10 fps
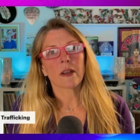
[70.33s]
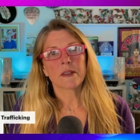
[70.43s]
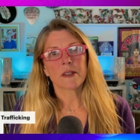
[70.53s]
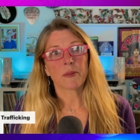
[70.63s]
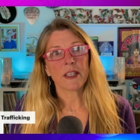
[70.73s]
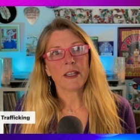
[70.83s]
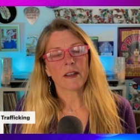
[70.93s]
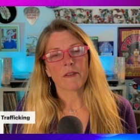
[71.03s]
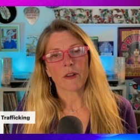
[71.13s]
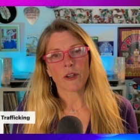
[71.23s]
depleted
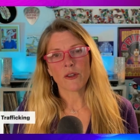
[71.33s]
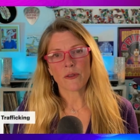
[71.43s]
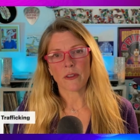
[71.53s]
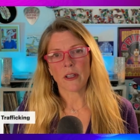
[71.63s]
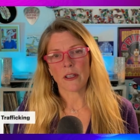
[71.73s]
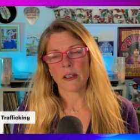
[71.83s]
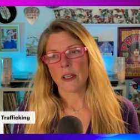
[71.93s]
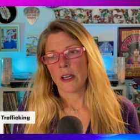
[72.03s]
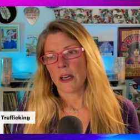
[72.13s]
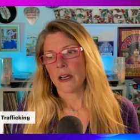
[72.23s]
of their useful
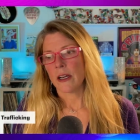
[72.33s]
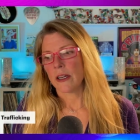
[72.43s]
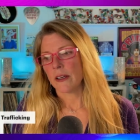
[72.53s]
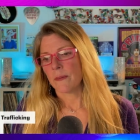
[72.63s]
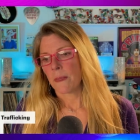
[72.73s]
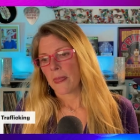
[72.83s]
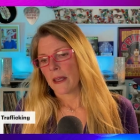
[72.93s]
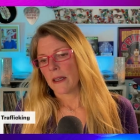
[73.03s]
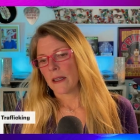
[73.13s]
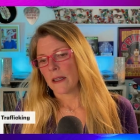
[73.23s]
uh,
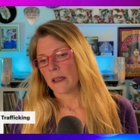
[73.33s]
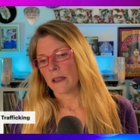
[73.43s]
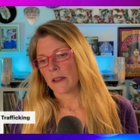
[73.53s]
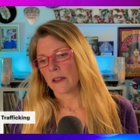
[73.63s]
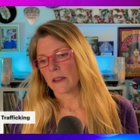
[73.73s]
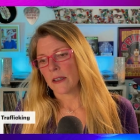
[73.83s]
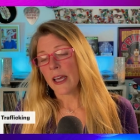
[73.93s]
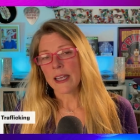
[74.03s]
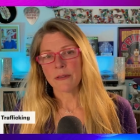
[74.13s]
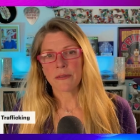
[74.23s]

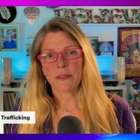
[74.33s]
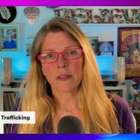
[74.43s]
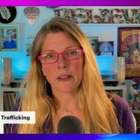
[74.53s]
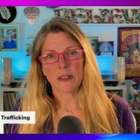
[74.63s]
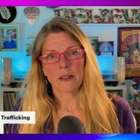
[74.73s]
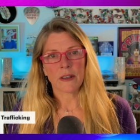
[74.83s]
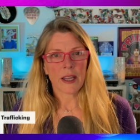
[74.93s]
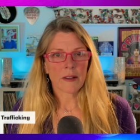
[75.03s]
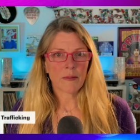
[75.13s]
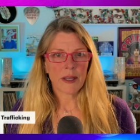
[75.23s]
life, they
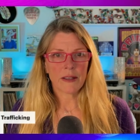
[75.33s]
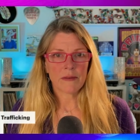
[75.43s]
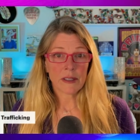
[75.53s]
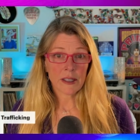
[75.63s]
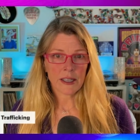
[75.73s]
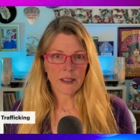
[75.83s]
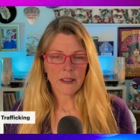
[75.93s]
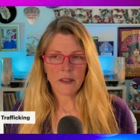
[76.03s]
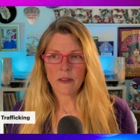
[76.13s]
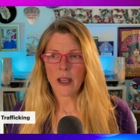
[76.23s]
can be
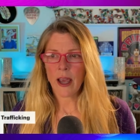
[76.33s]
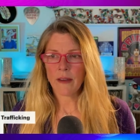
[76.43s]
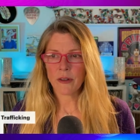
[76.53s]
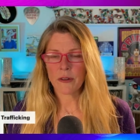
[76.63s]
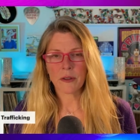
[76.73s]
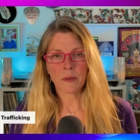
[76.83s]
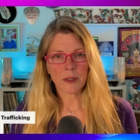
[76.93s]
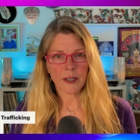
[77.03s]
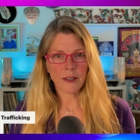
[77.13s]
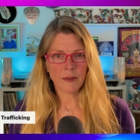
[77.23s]
deleted after they're
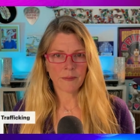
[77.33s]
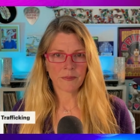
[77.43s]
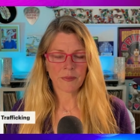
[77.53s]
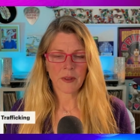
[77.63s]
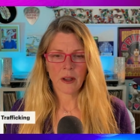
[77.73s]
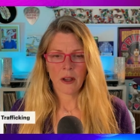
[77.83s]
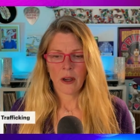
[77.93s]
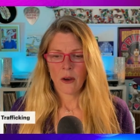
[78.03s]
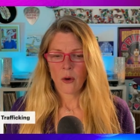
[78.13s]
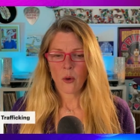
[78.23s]
depleted.
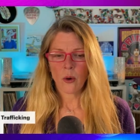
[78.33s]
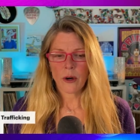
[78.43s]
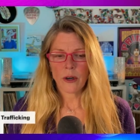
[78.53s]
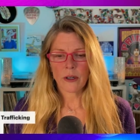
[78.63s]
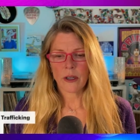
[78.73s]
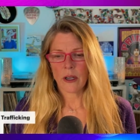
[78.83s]
Or